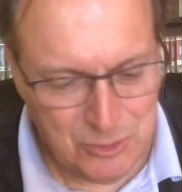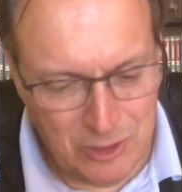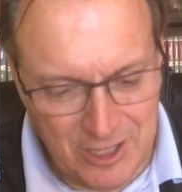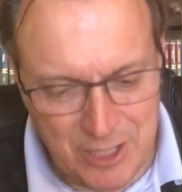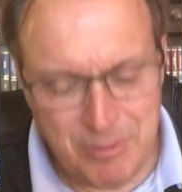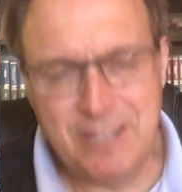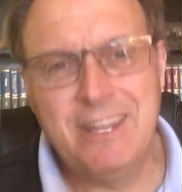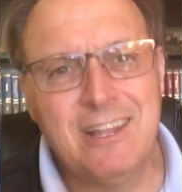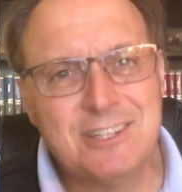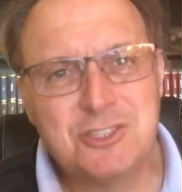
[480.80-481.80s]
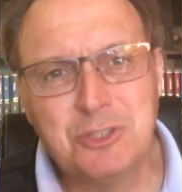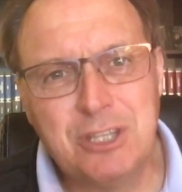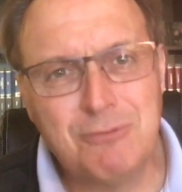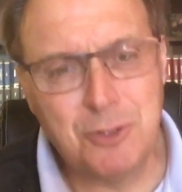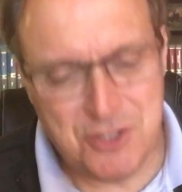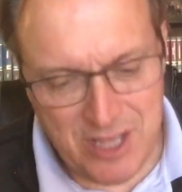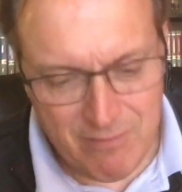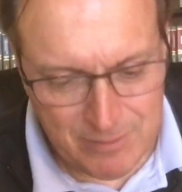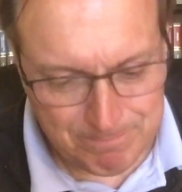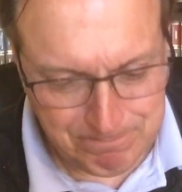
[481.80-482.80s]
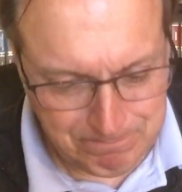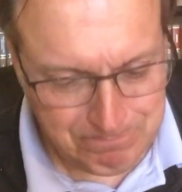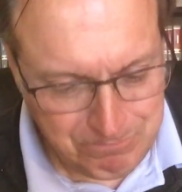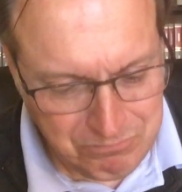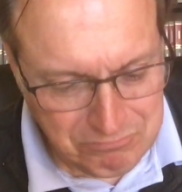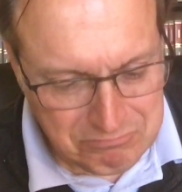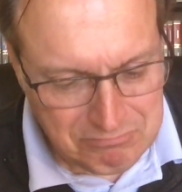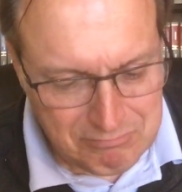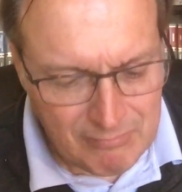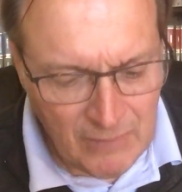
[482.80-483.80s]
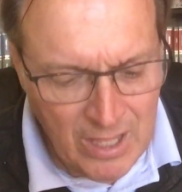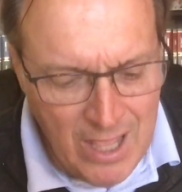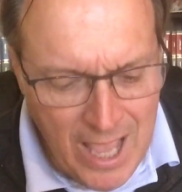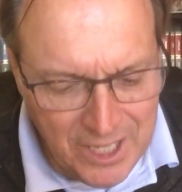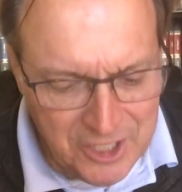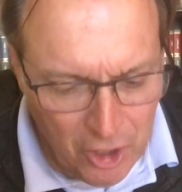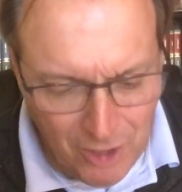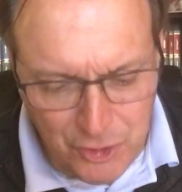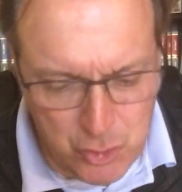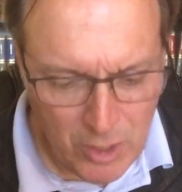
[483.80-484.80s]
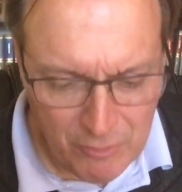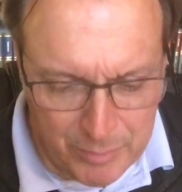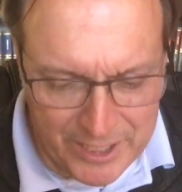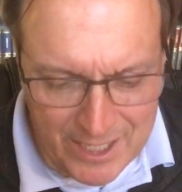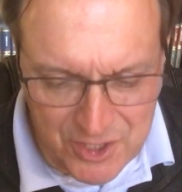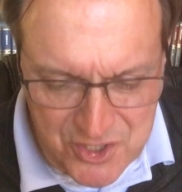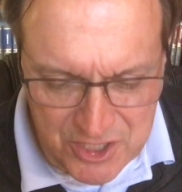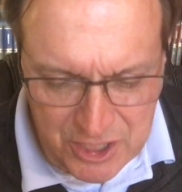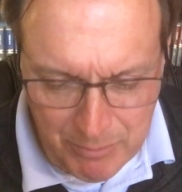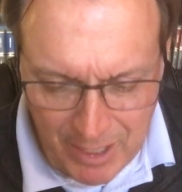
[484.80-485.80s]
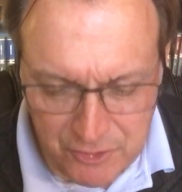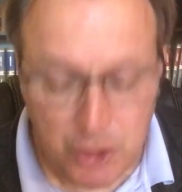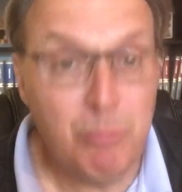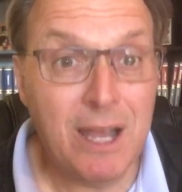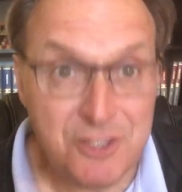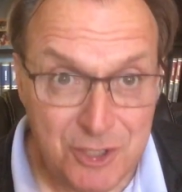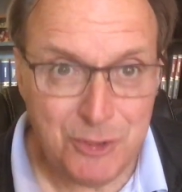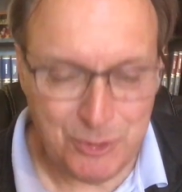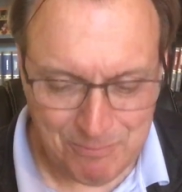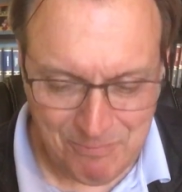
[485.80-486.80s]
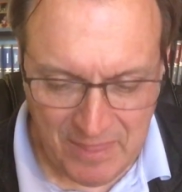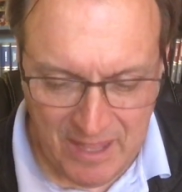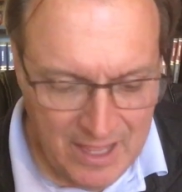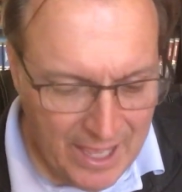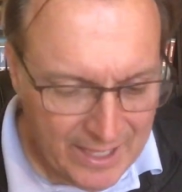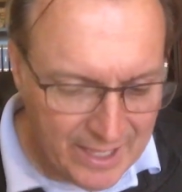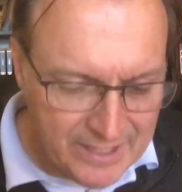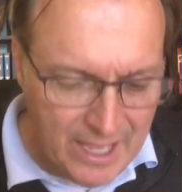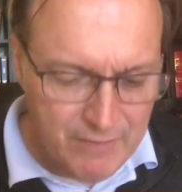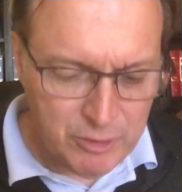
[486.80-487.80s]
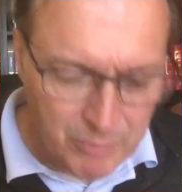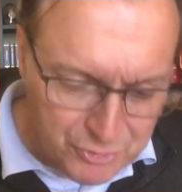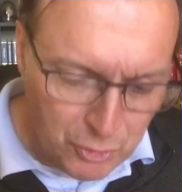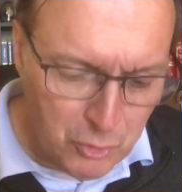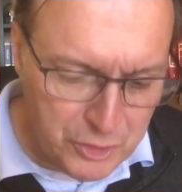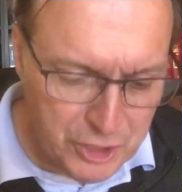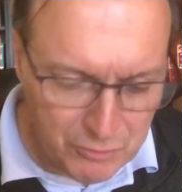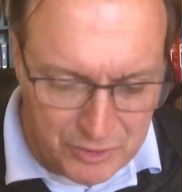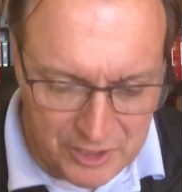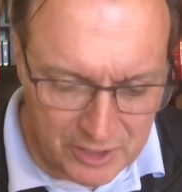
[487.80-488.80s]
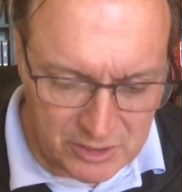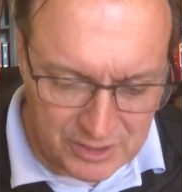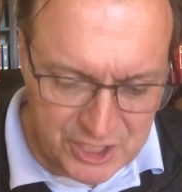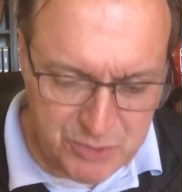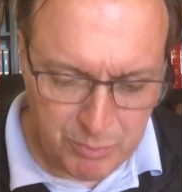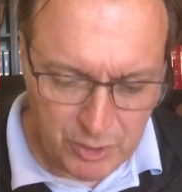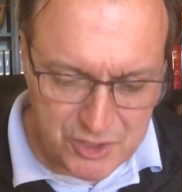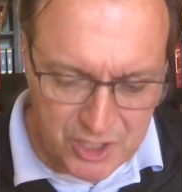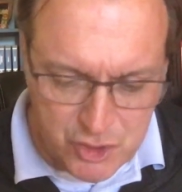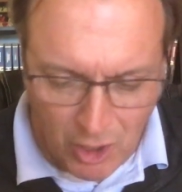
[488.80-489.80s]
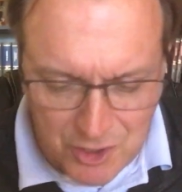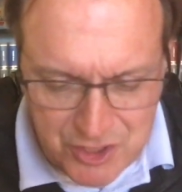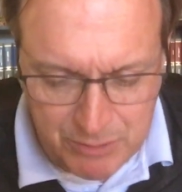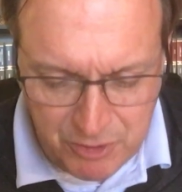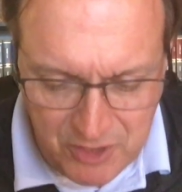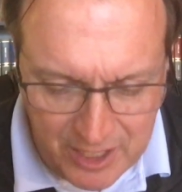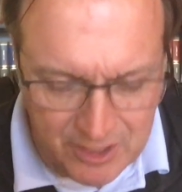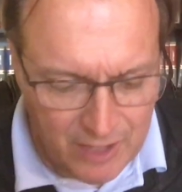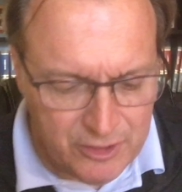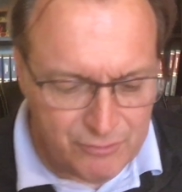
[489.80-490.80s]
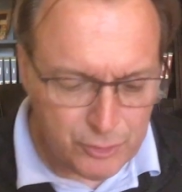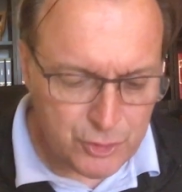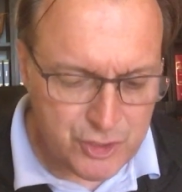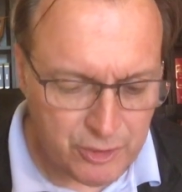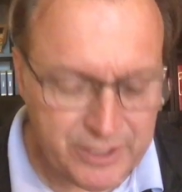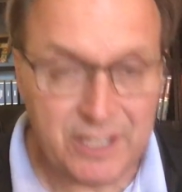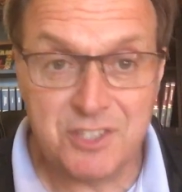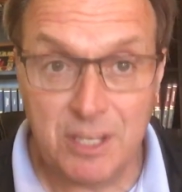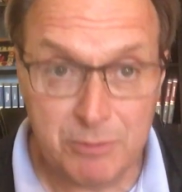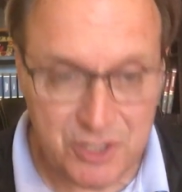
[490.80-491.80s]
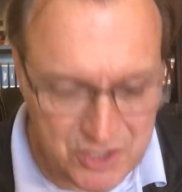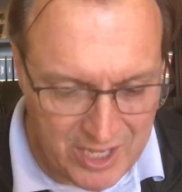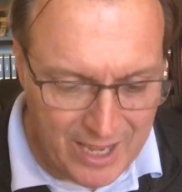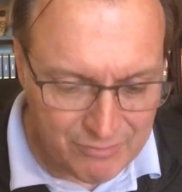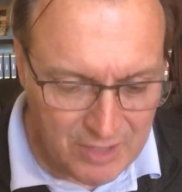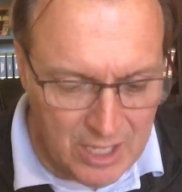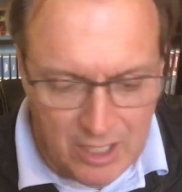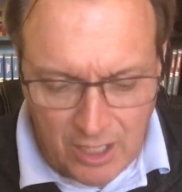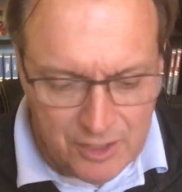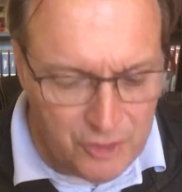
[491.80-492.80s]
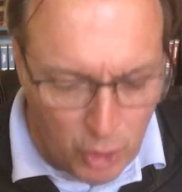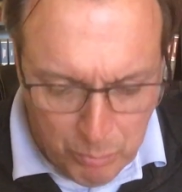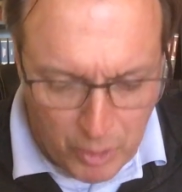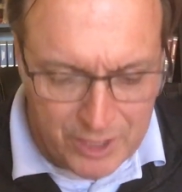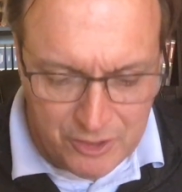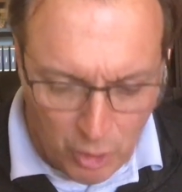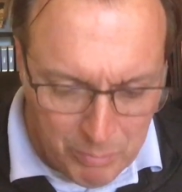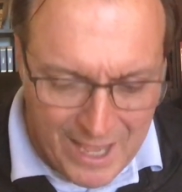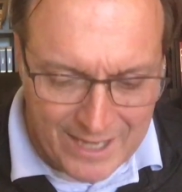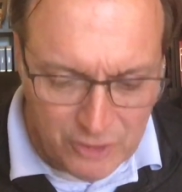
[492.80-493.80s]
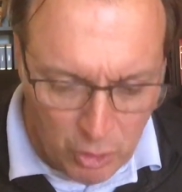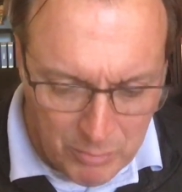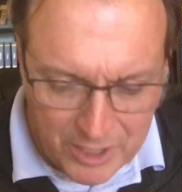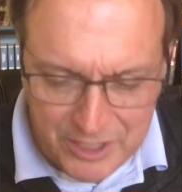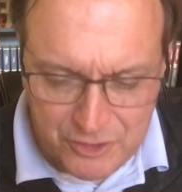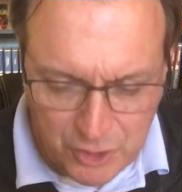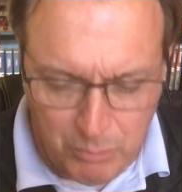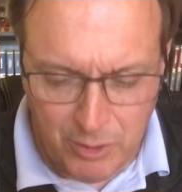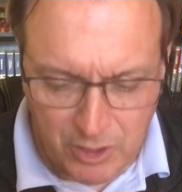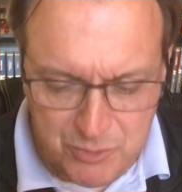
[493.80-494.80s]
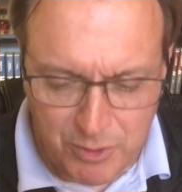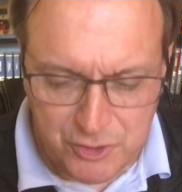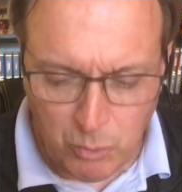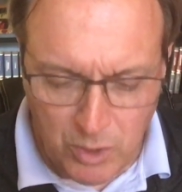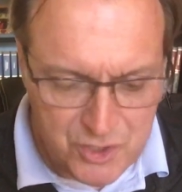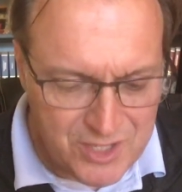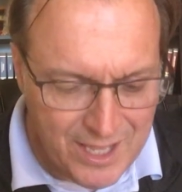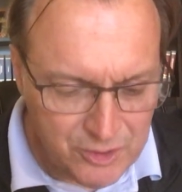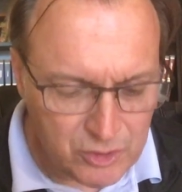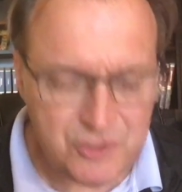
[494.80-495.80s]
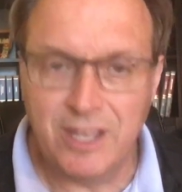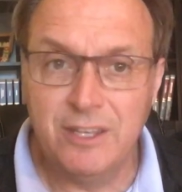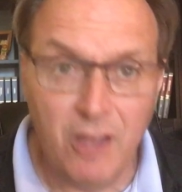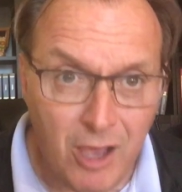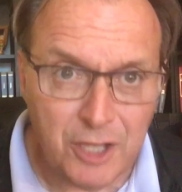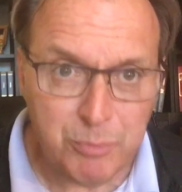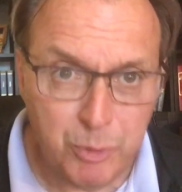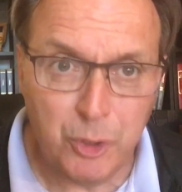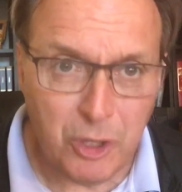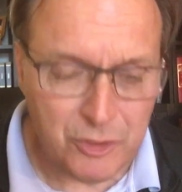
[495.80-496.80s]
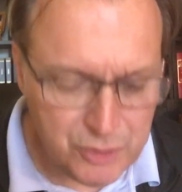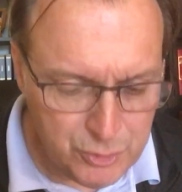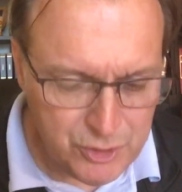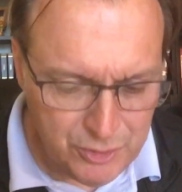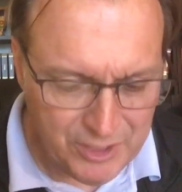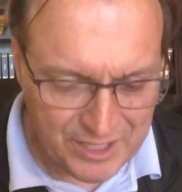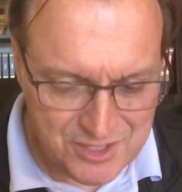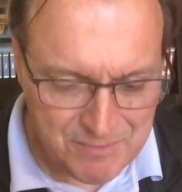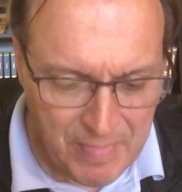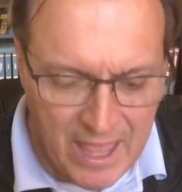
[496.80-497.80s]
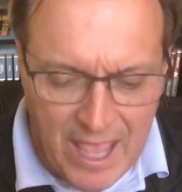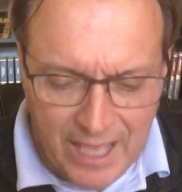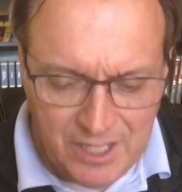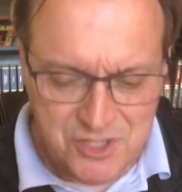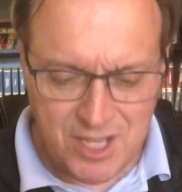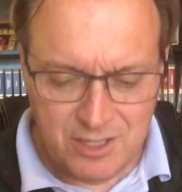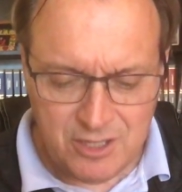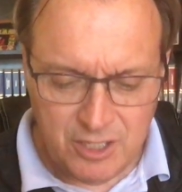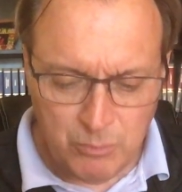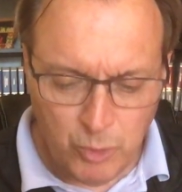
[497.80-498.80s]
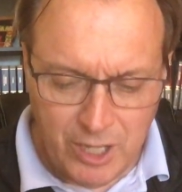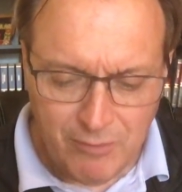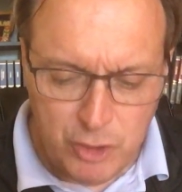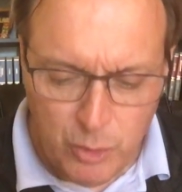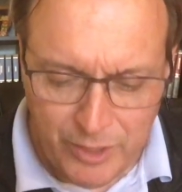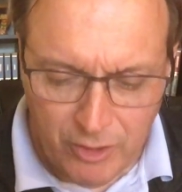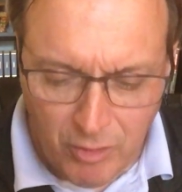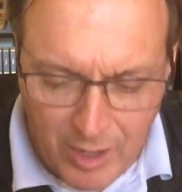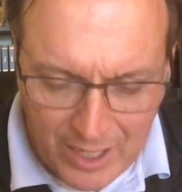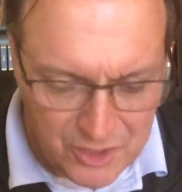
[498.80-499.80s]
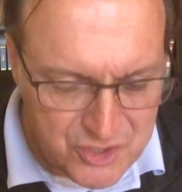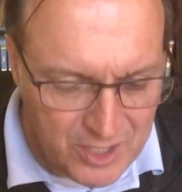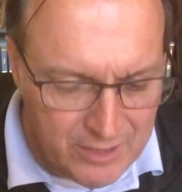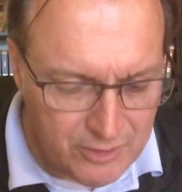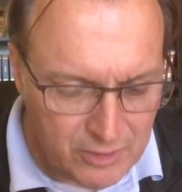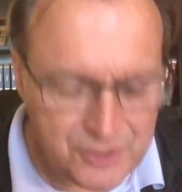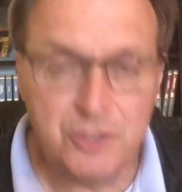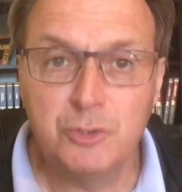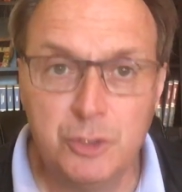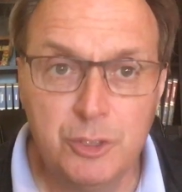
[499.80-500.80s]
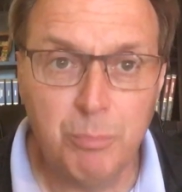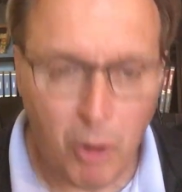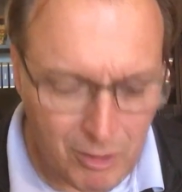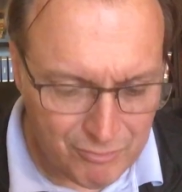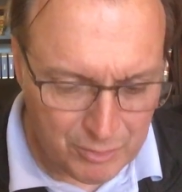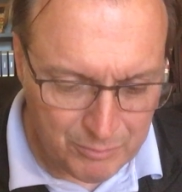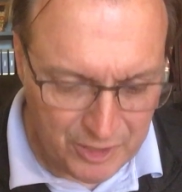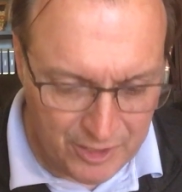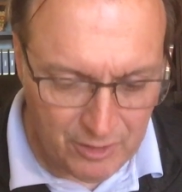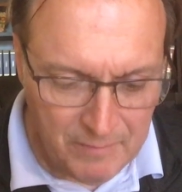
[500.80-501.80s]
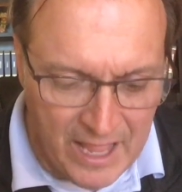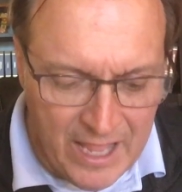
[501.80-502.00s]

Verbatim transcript: Well, amen. Now let's look at verse 7. And he called the twelve and began to send them out two by two and, gave them authority over the unclean spirits. He charged them to take nothing for their journey except a staff, uh, no bread, no bag, no money in their belts, but to wear sandals and not put on two tunics. And he said to them, Whenever you enter a house, stay there until you depart from there.